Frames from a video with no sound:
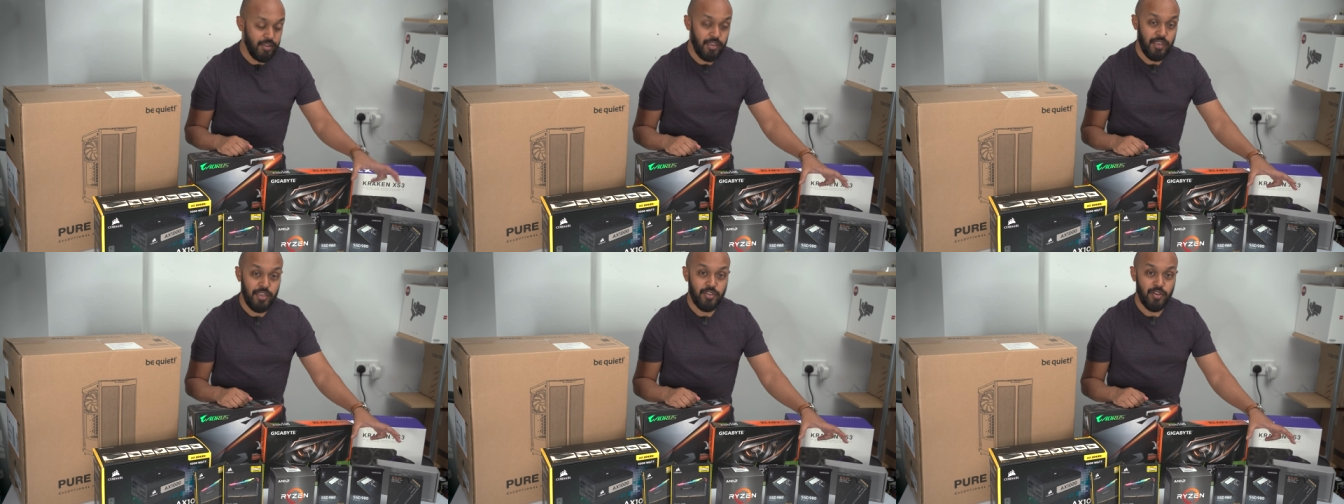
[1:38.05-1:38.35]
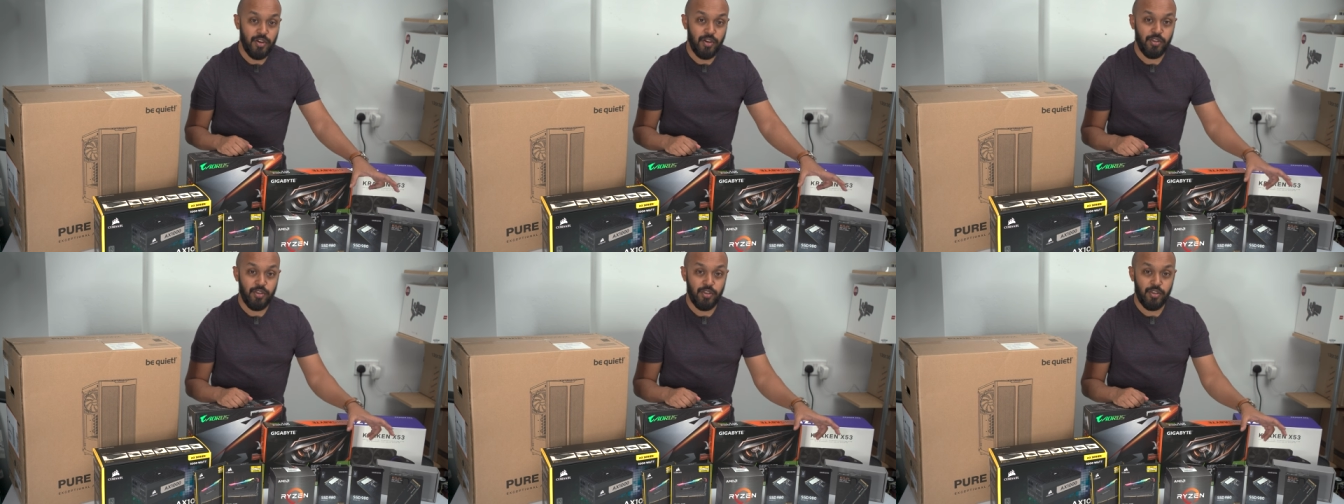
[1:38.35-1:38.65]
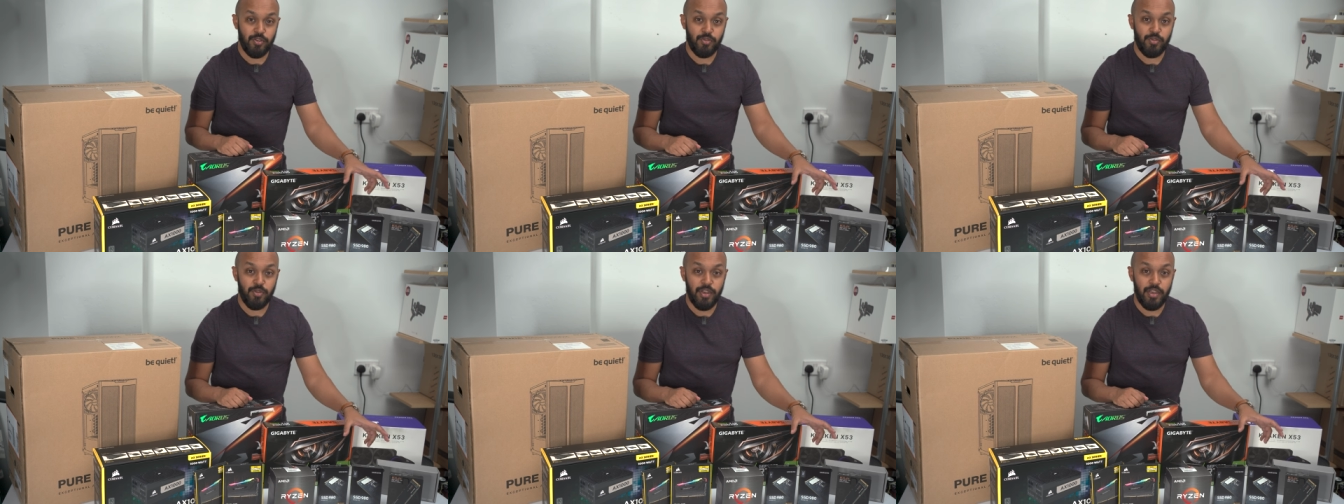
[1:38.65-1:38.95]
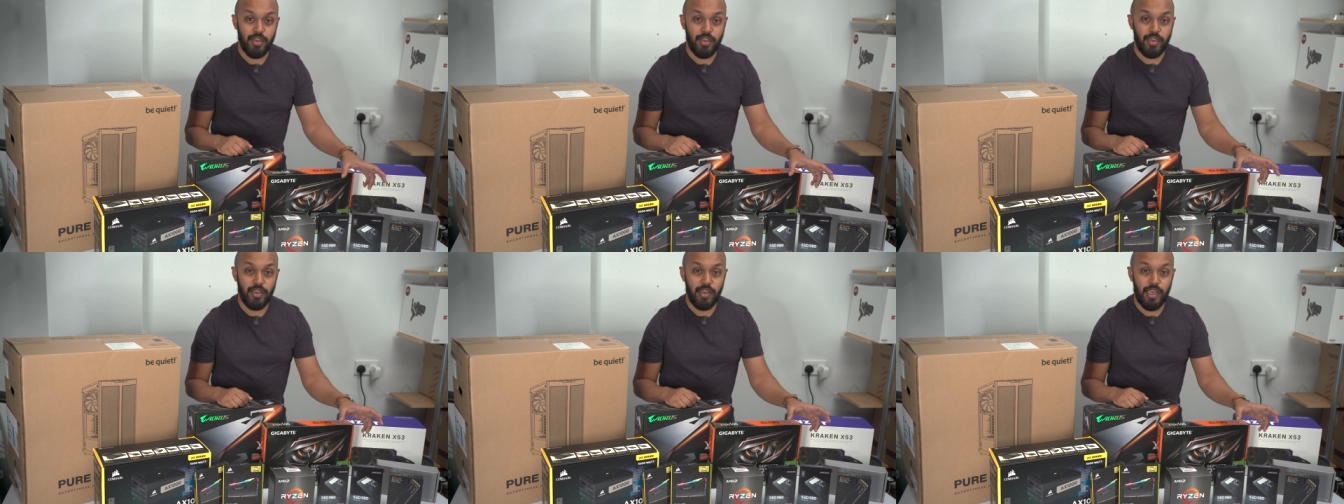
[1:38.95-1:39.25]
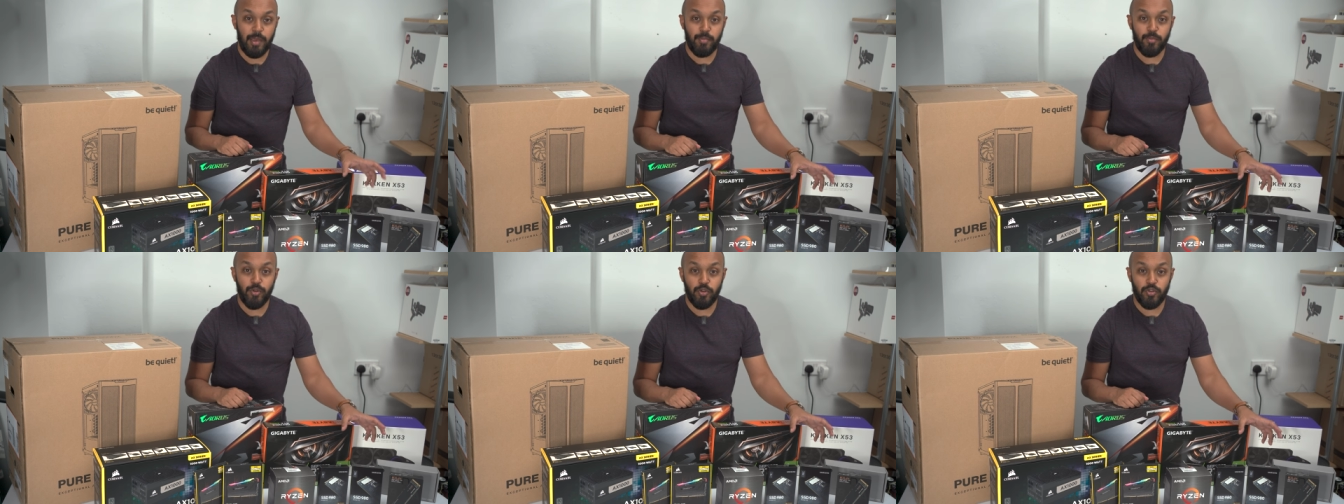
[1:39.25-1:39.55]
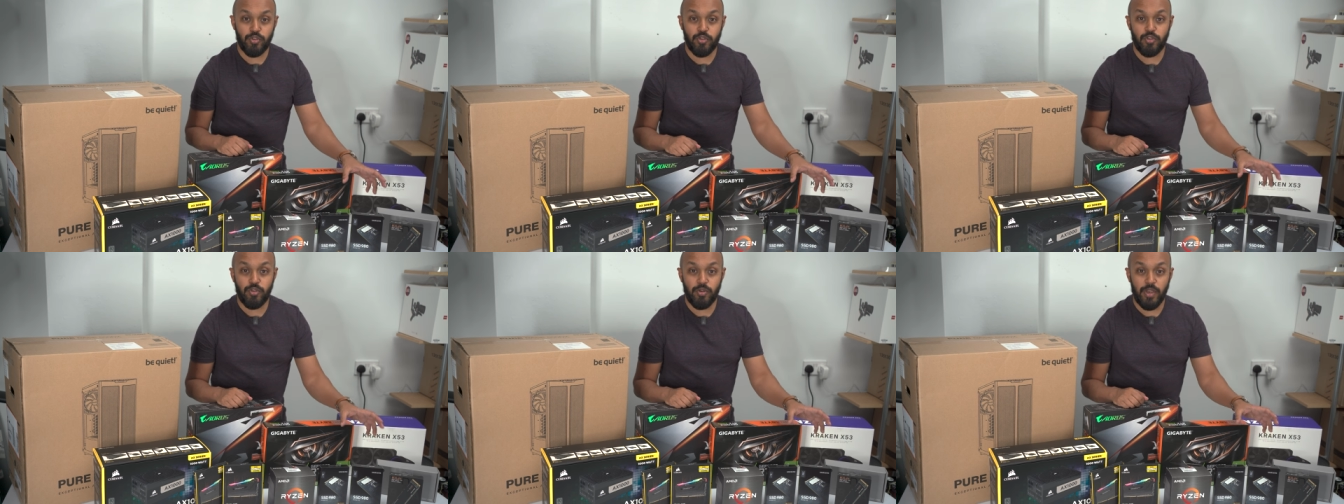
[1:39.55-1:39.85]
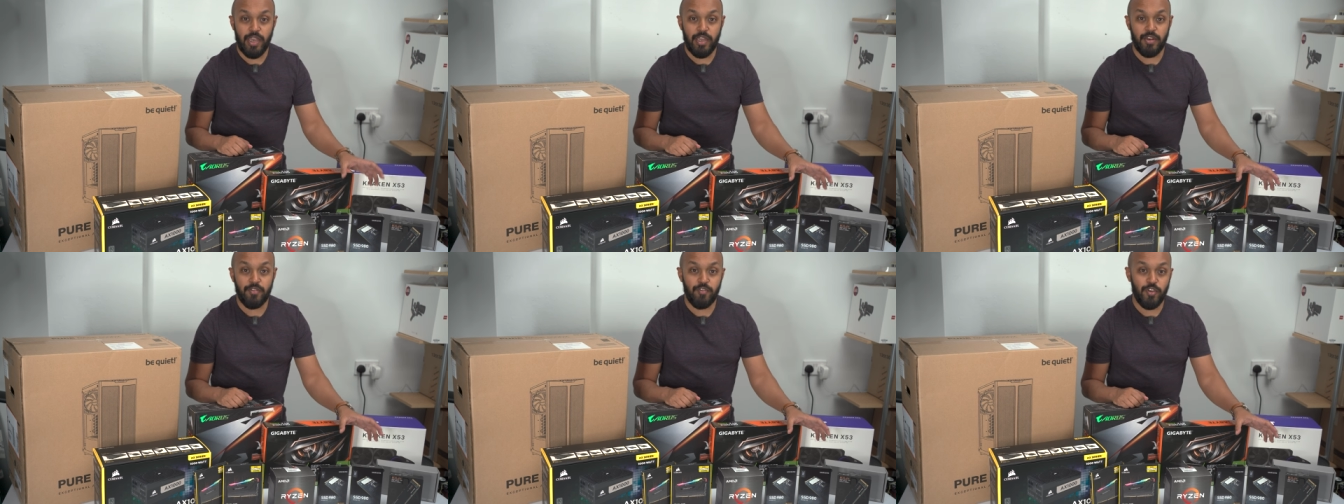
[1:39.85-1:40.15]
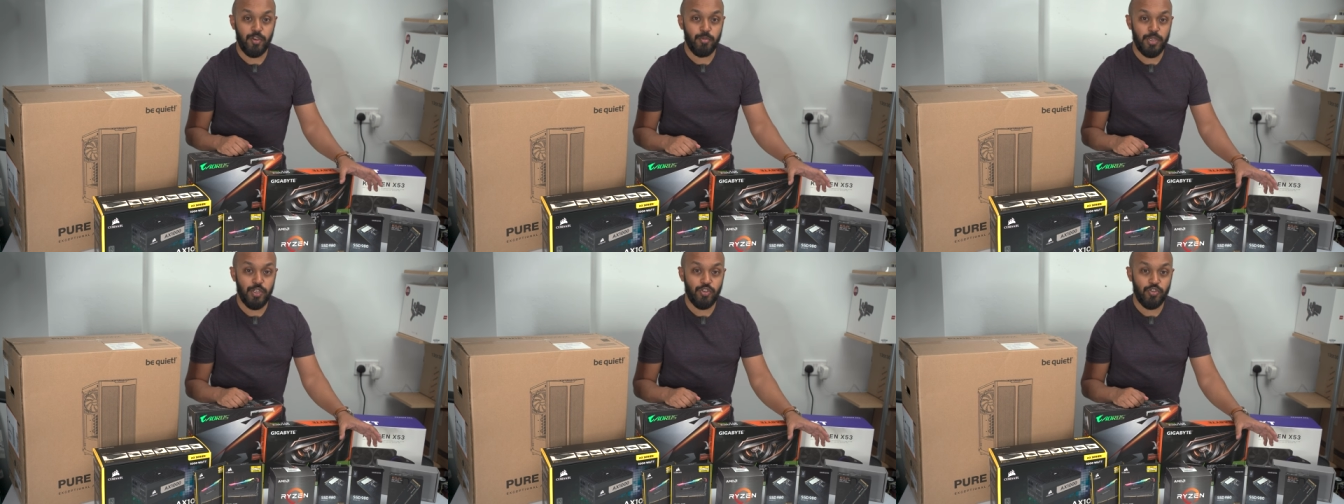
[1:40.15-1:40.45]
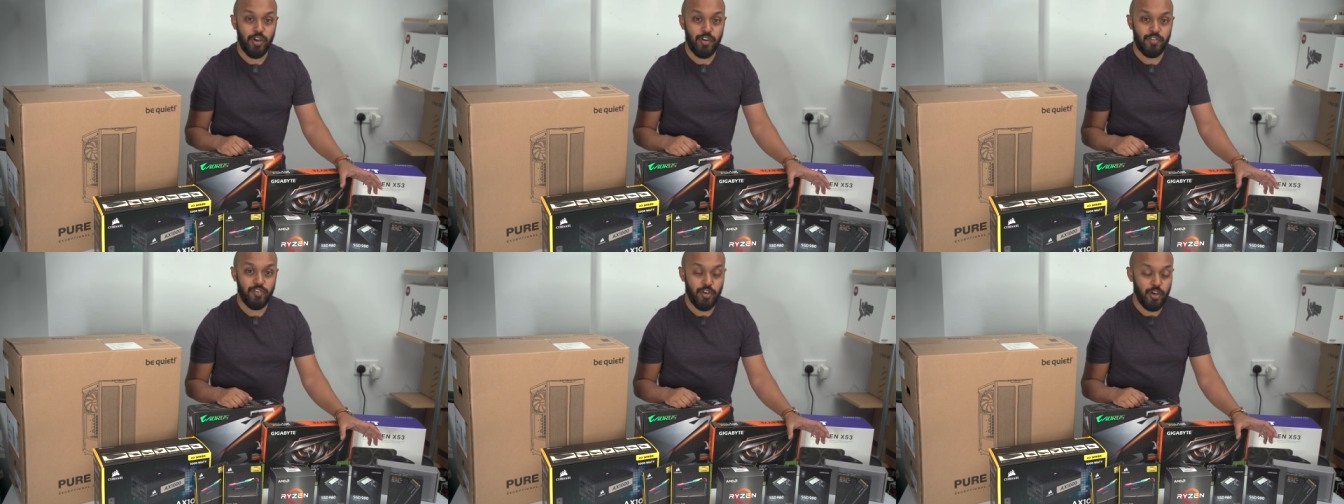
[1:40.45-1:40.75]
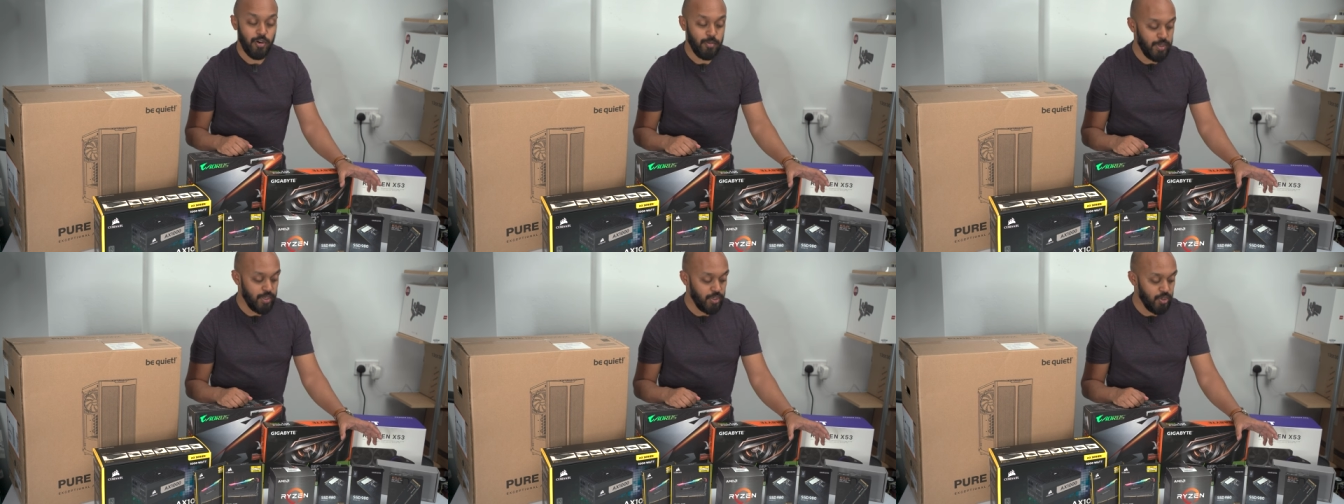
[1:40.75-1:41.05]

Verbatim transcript: these are the three M.2 NVMe drives I'll be